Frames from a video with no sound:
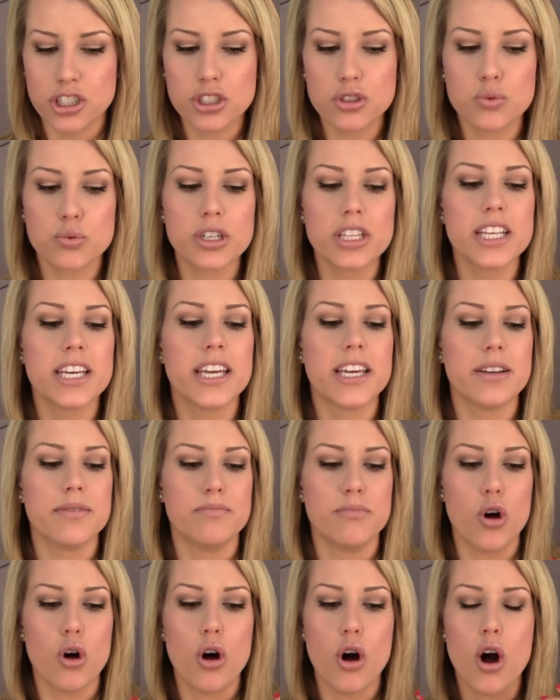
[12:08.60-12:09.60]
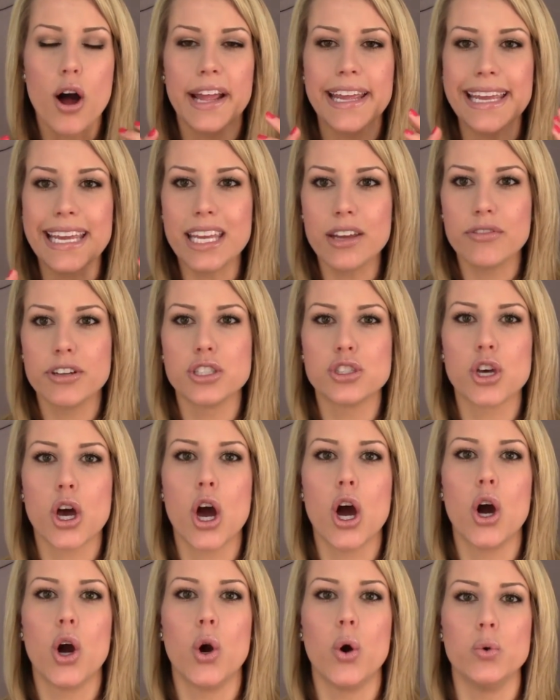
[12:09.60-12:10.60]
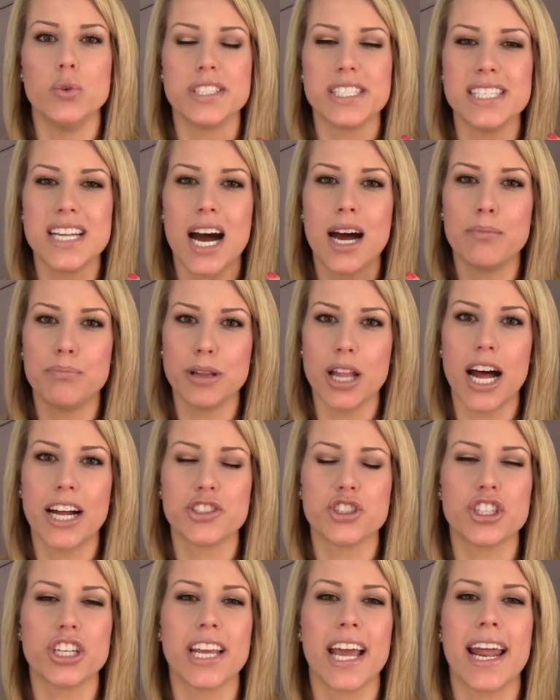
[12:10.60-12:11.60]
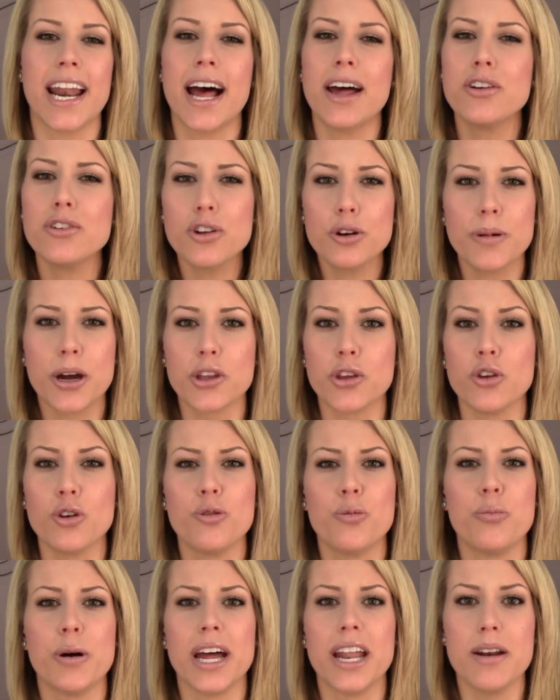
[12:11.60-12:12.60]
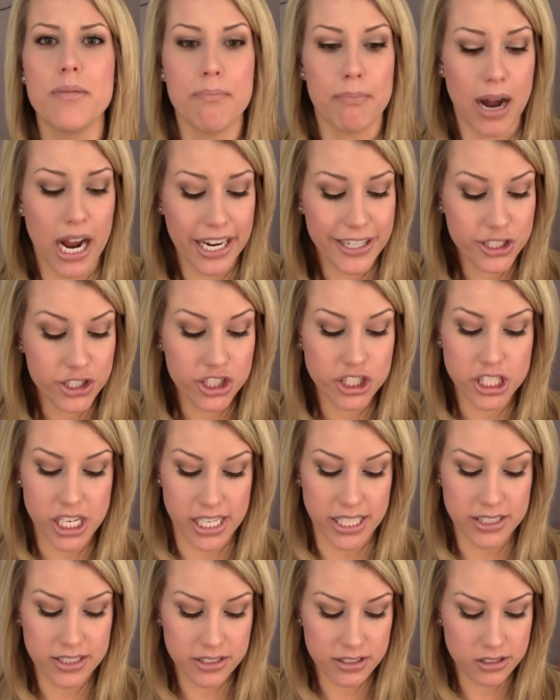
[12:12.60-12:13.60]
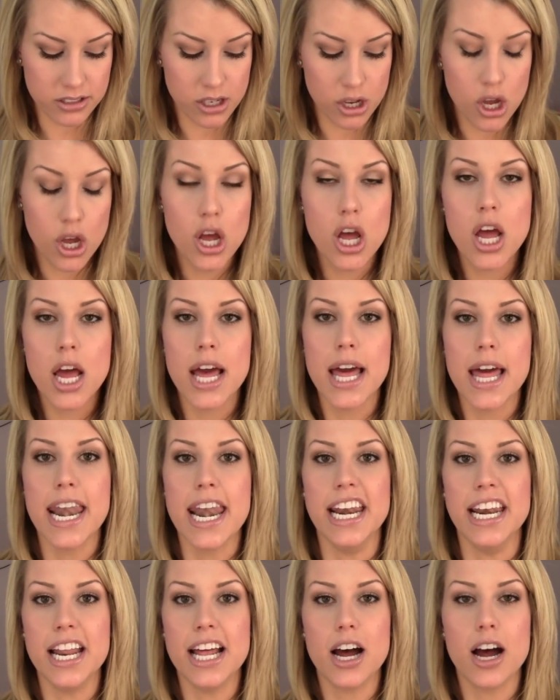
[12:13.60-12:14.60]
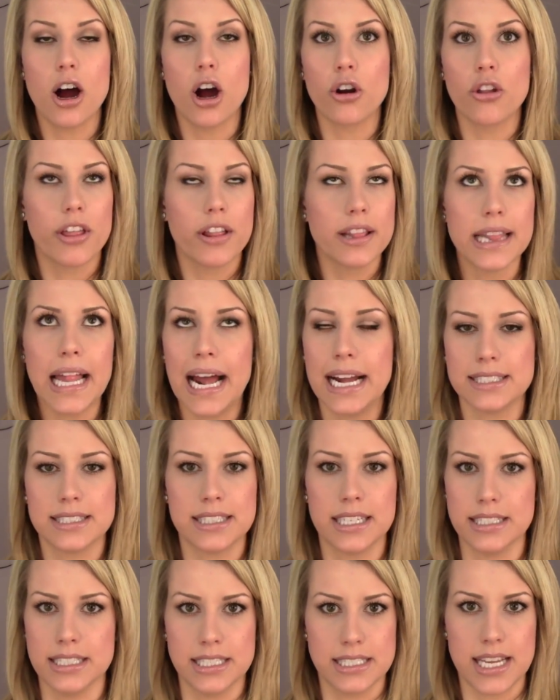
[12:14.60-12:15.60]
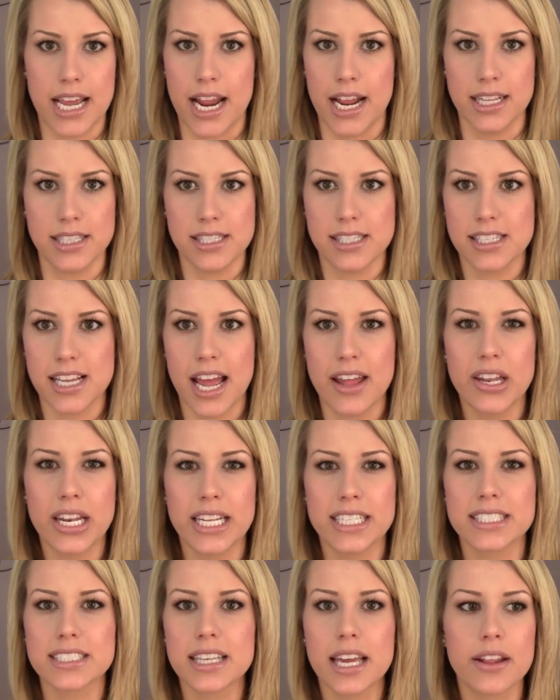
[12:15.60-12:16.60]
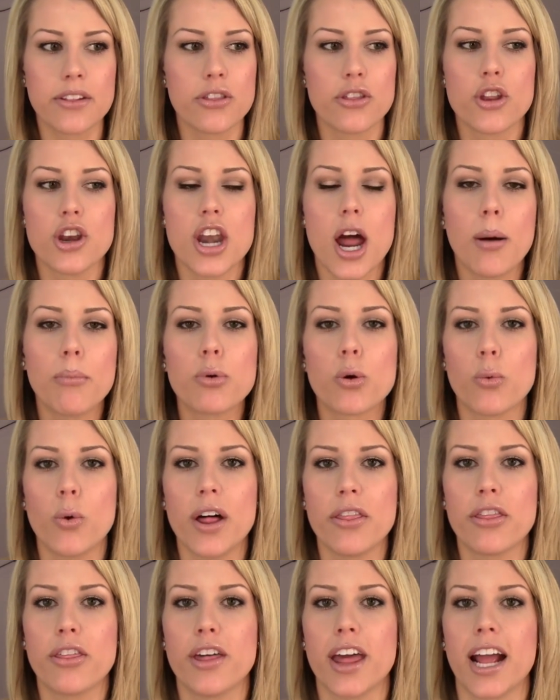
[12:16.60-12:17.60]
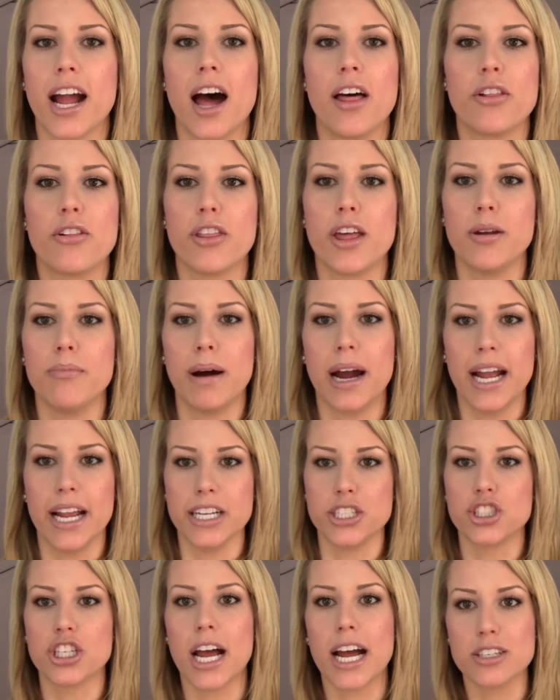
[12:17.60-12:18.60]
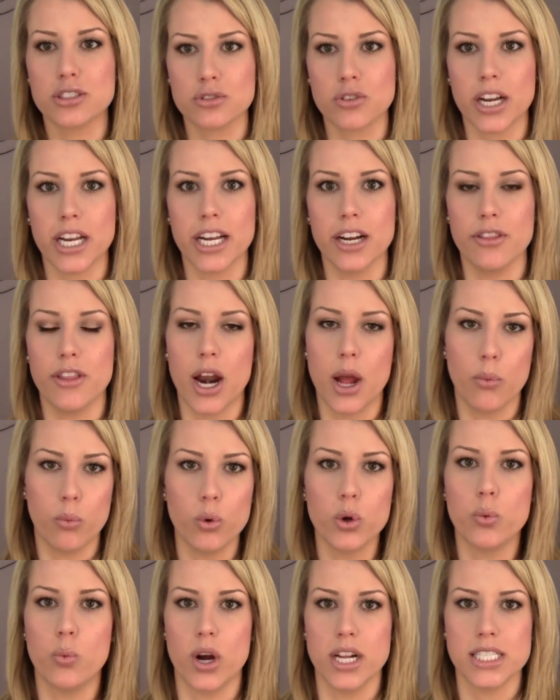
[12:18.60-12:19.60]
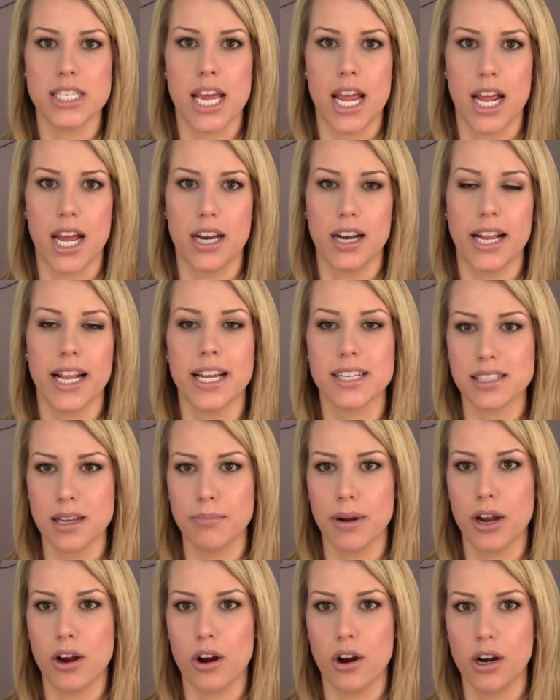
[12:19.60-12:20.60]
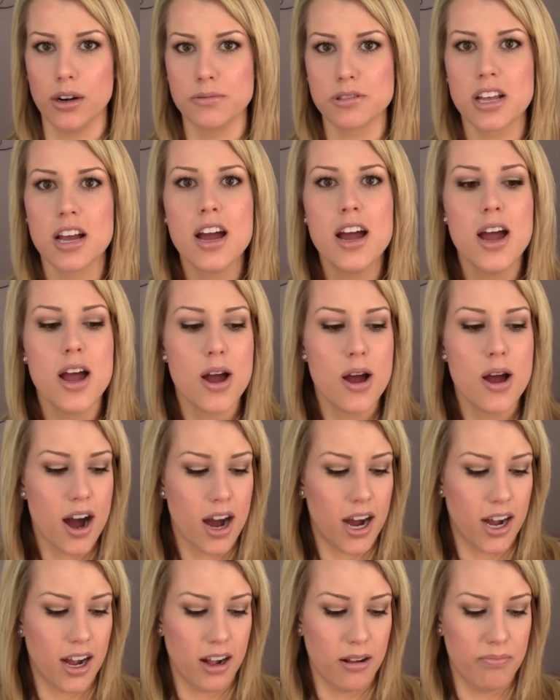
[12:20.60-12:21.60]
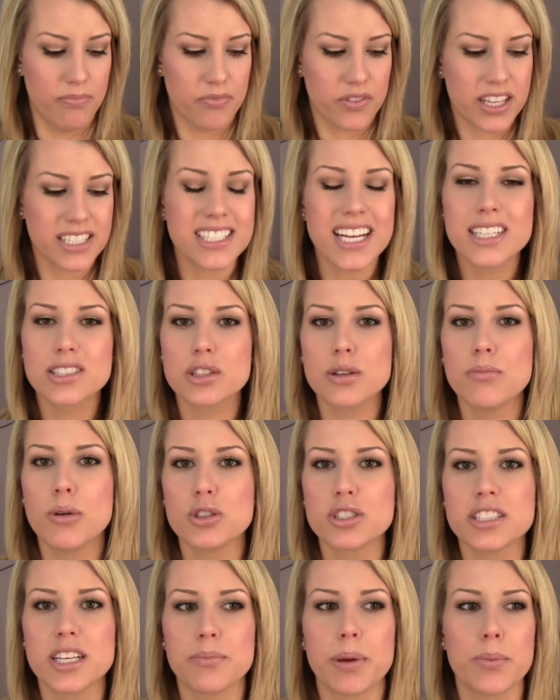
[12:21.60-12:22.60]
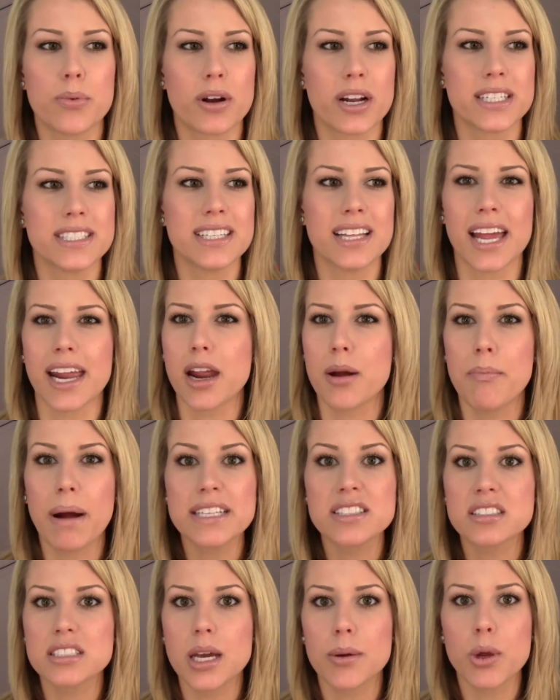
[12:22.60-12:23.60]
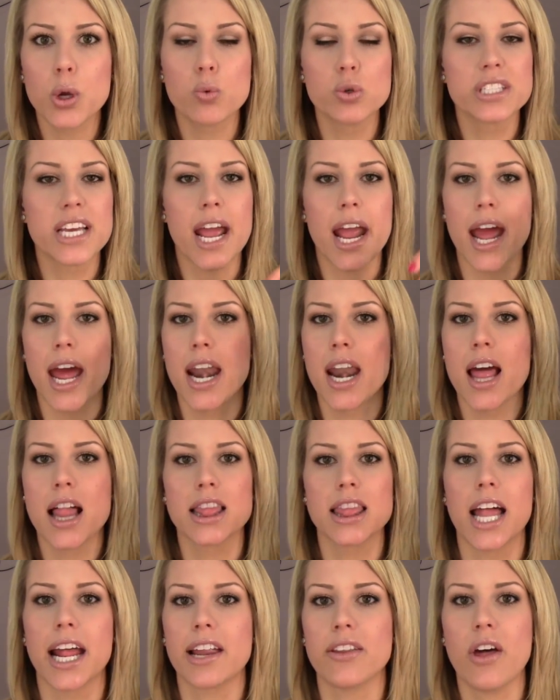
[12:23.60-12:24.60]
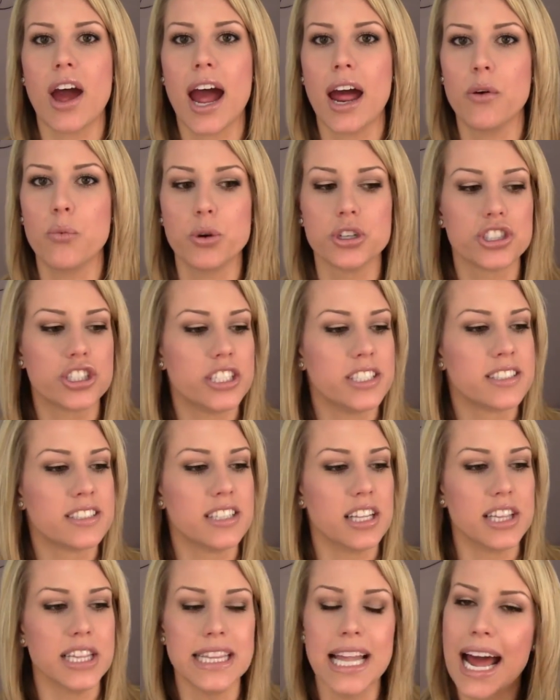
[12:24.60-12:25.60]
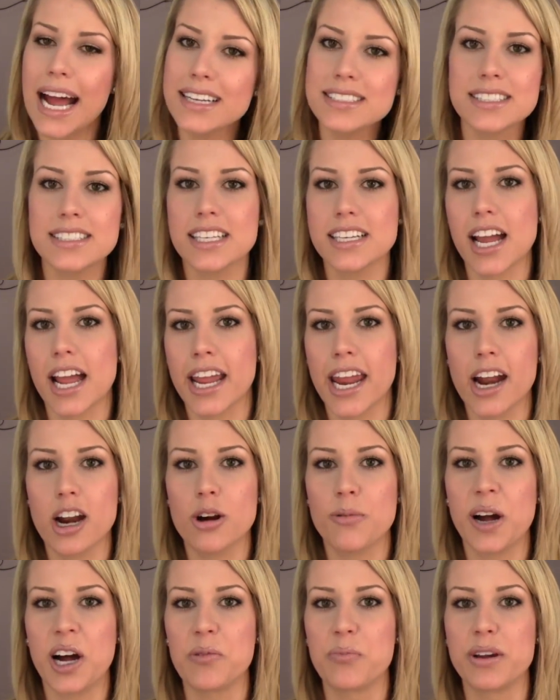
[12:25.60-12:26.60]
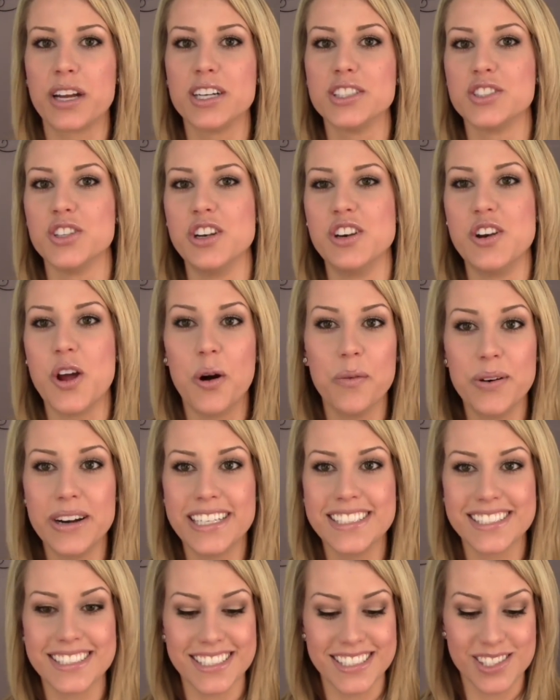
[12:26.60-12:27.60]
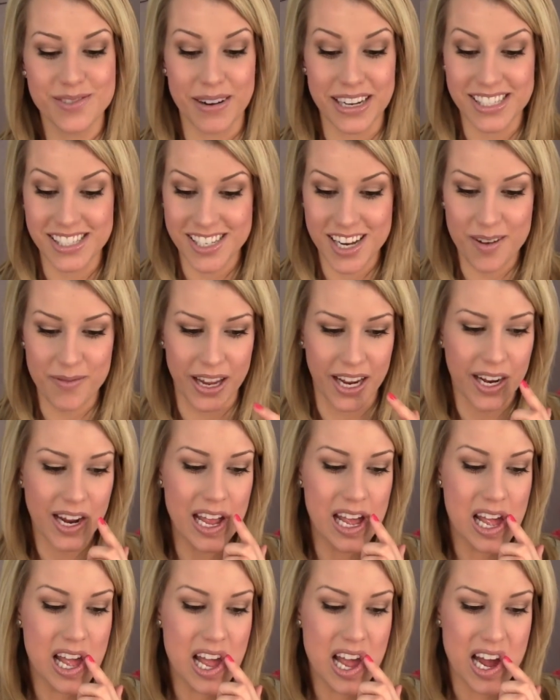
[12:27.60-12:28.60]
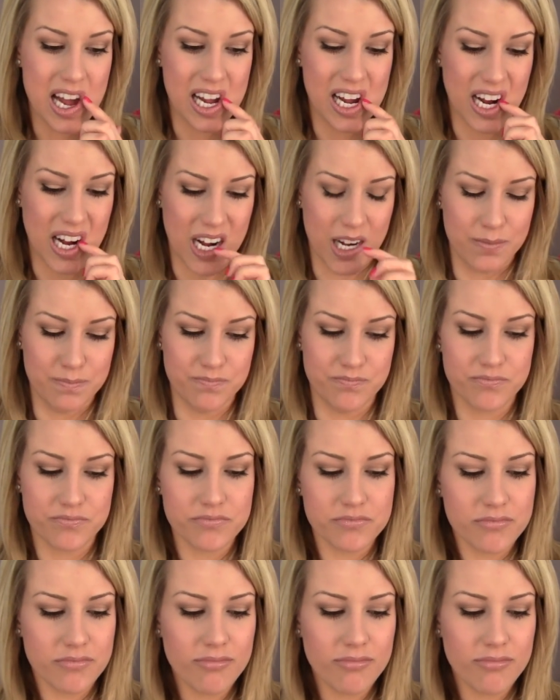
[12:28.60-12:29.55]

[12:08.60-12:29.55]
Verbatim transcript: just really even toned, not blotchy. And I don't know about you, but my shins are the last thing that tans. And it's like the number one thing other than my chest right here that I would want tan, I guess, and my arms. Um, Cause that's the most thing people are gonna see. Like my stomach will tan like that, which is the last thing I care about because nobody sees my stomach. Um,